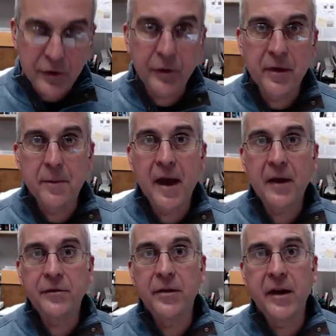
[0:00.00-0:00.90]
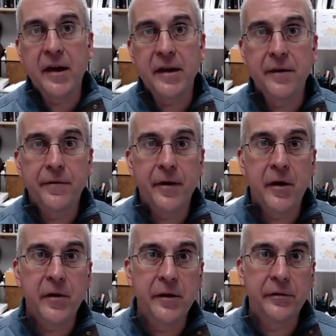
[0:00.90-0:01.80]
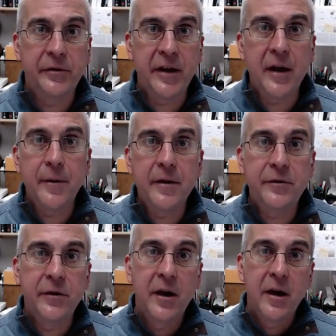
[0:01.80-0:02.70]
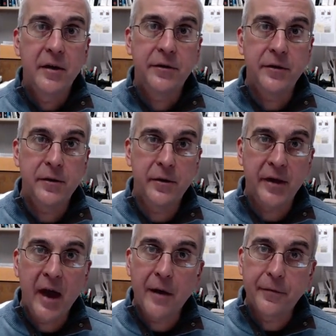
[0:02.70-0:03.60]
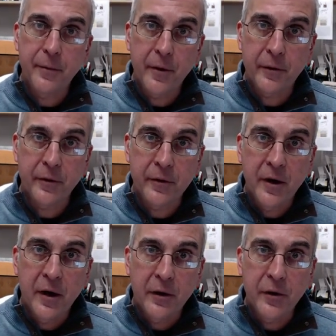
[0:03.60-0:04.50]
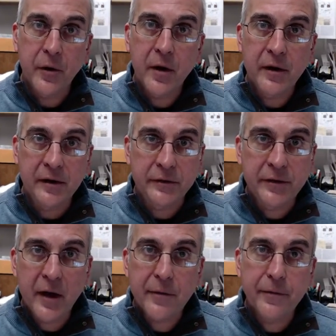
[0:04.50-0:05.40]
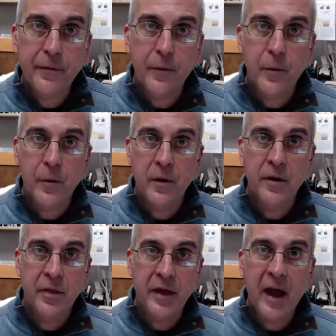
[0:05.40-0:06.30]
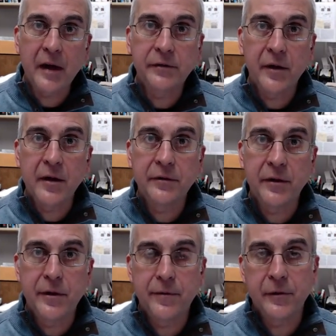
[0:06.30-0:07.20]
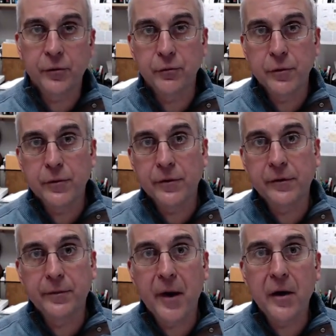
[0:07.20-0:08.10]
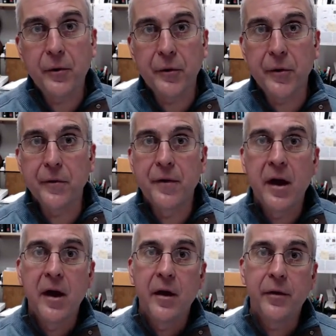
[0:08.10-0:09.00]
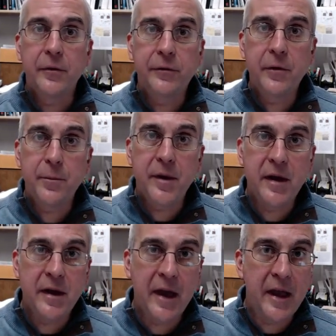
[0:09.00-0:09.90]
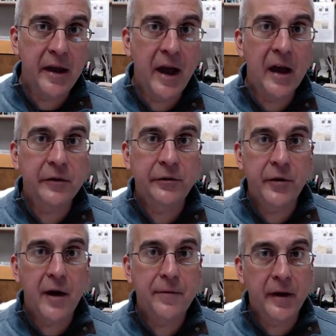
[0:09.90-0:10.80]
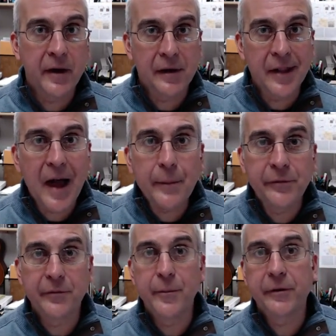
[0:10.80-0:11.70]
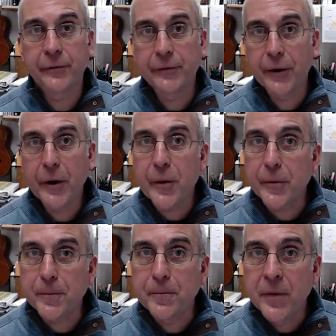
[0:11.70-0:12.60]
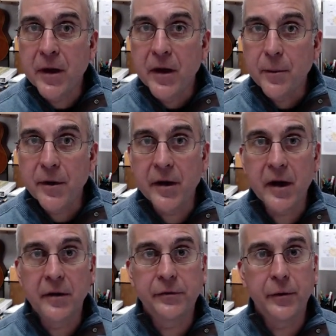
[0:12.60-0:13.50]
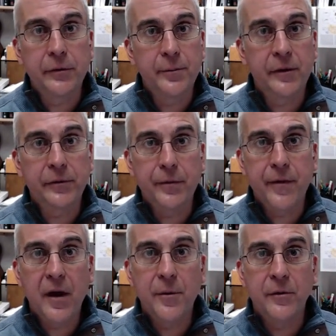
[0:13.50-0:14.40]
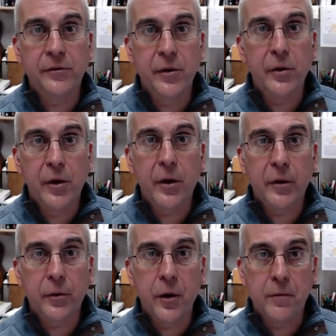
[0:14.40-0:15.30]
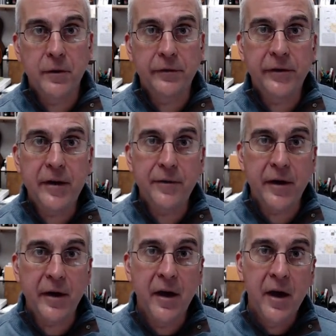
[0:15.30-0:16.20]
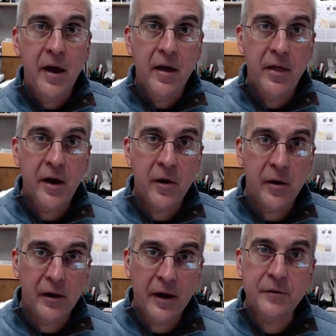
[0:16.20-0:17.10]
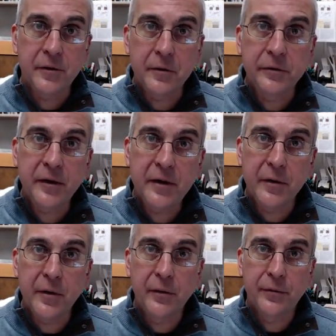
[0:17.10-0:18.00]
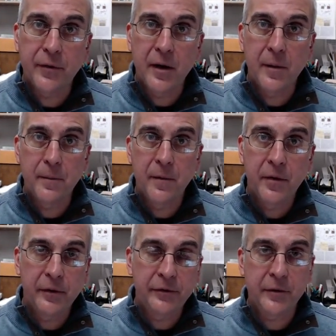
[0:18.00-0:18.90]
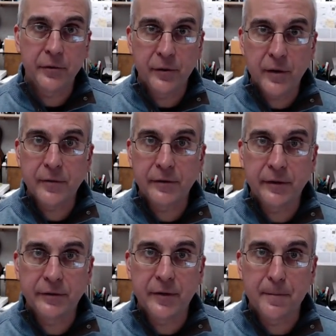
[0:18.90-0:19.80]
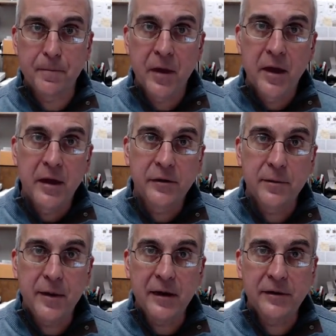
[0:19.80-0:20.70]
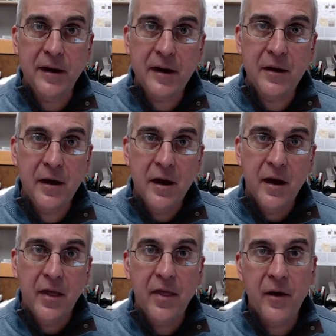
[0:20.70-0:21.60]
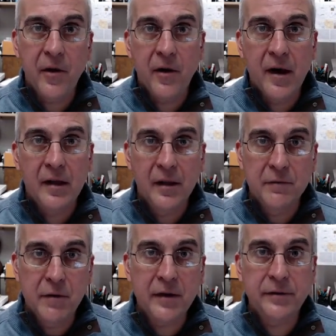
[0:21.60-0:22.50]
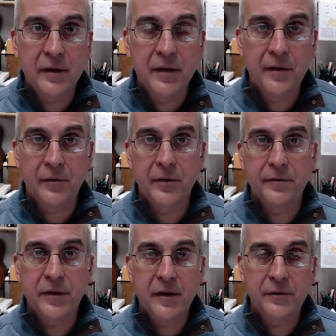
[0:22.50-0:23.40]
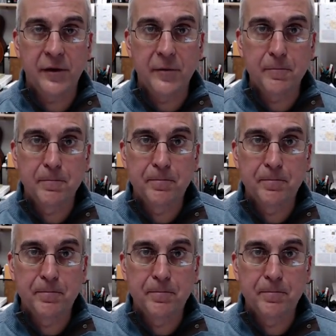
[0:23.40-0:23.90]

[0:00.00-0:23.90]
You can imagine that if there is damage to the alpha motor neuron itself or the axons in the ventral root or the spinal nerve, there should be a catastrophic collapse of muscle tone, because those muscle fibers no longer are receiving their electrical signal from the central nervous system to maintain their resting level of tension.